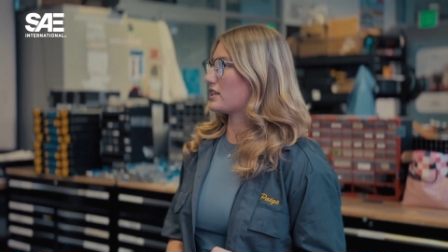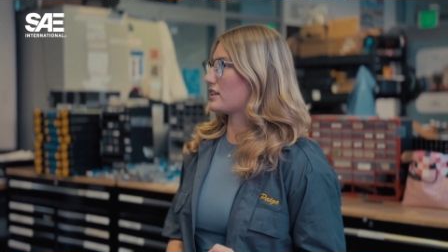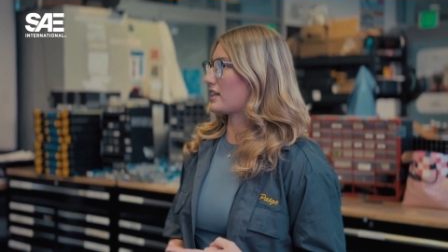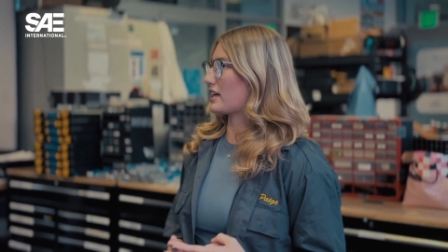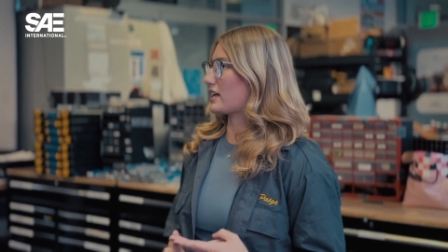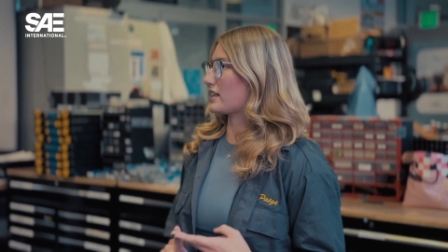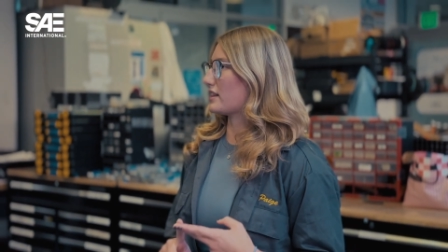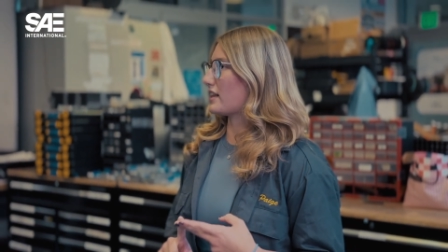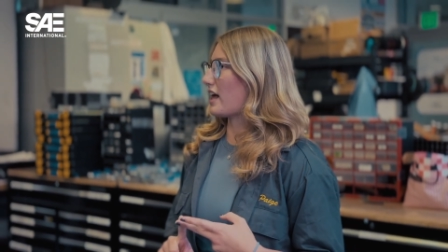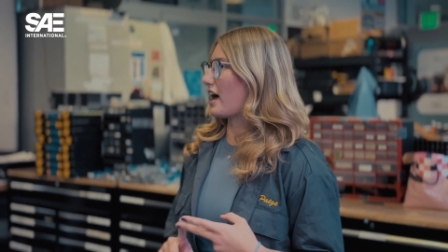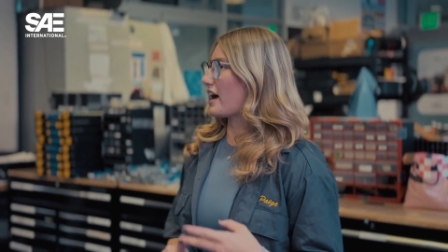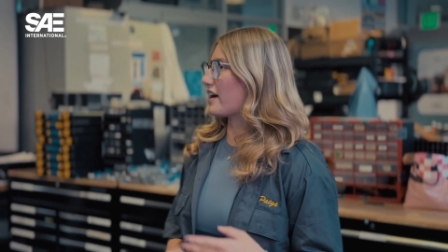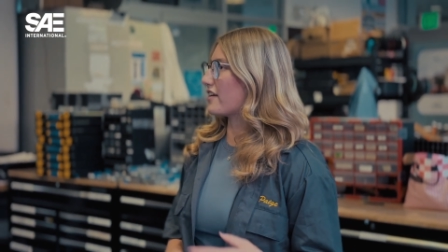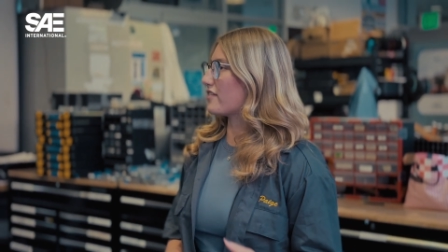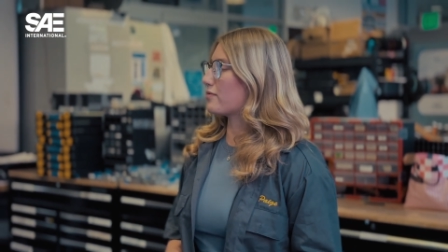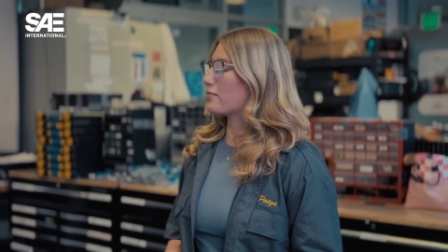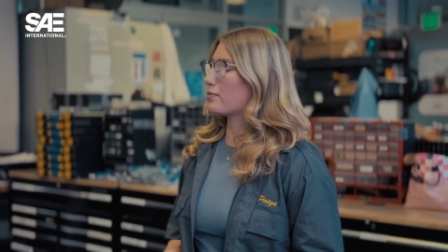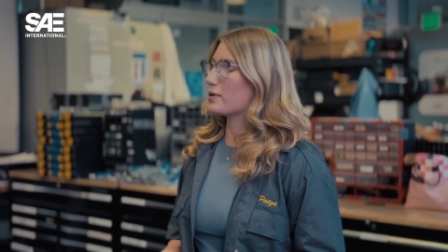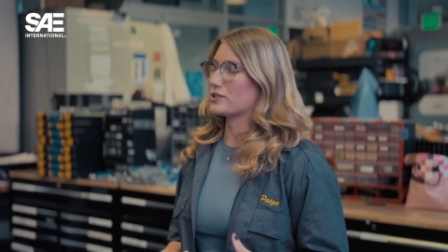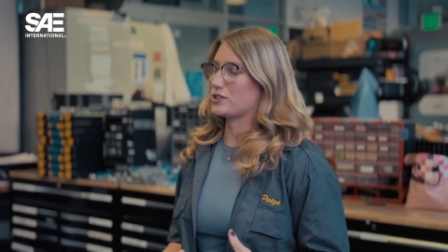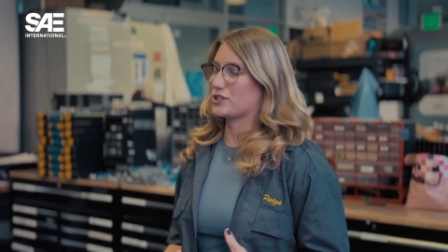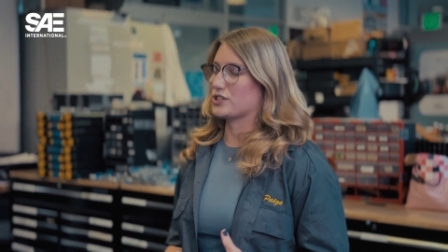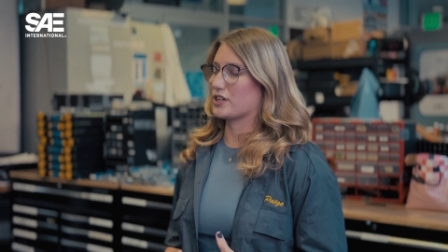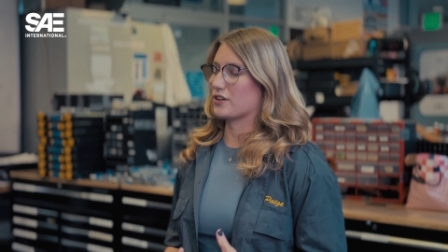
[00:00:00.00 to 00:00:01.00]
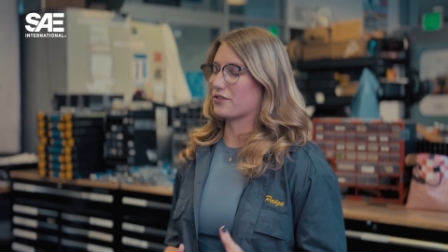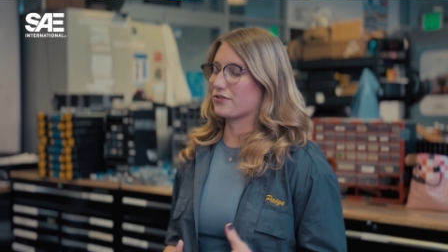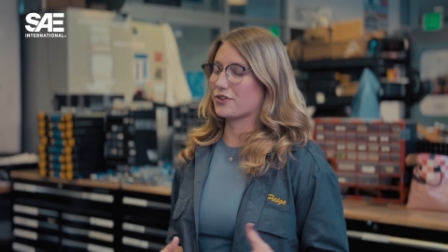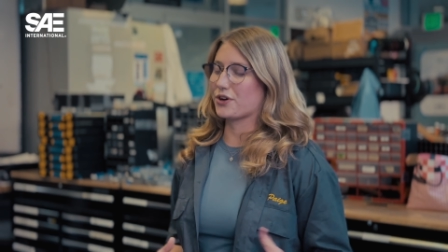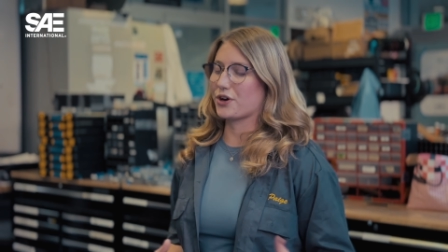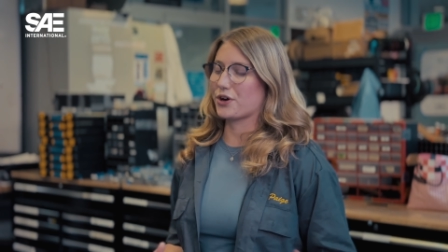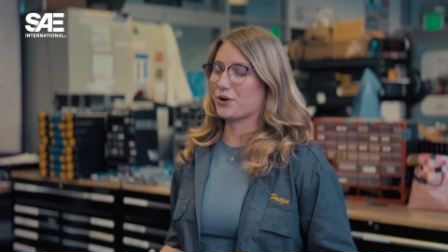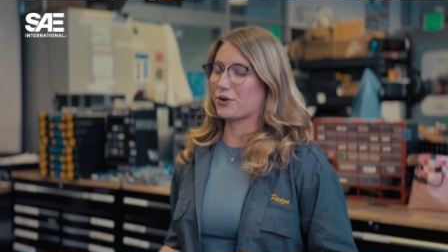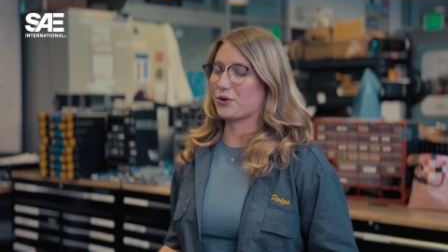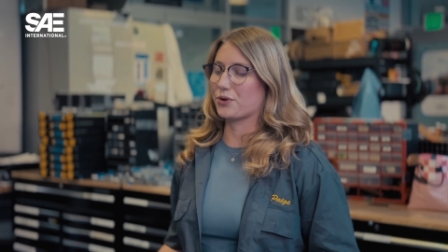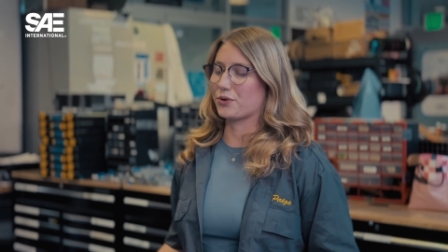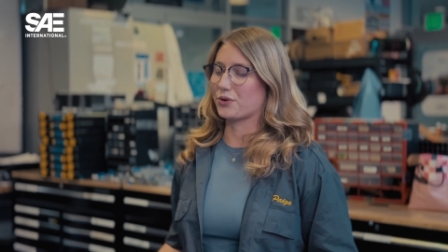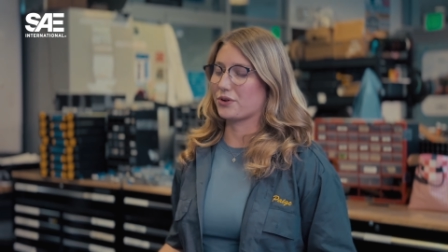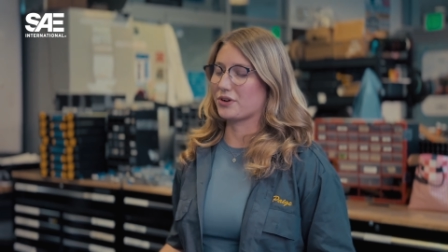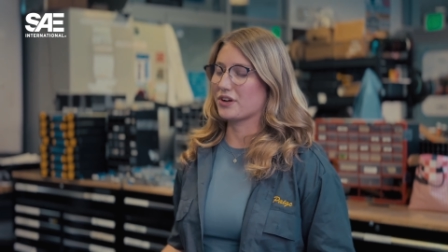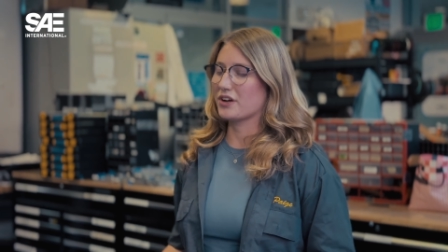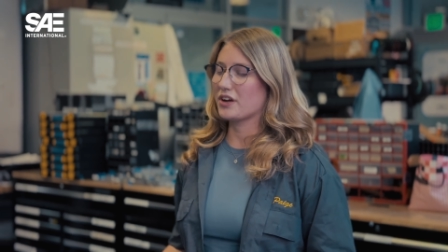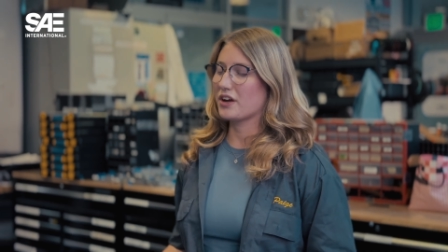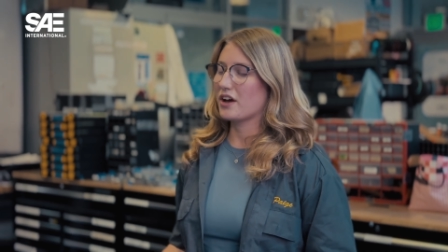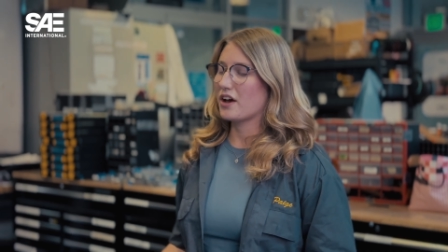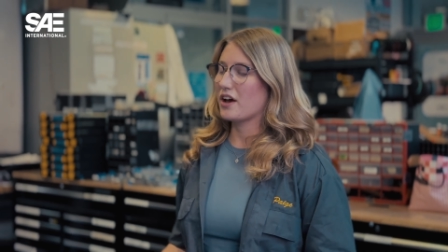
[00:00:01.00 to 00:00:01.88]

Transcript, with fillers: like live pushing of code.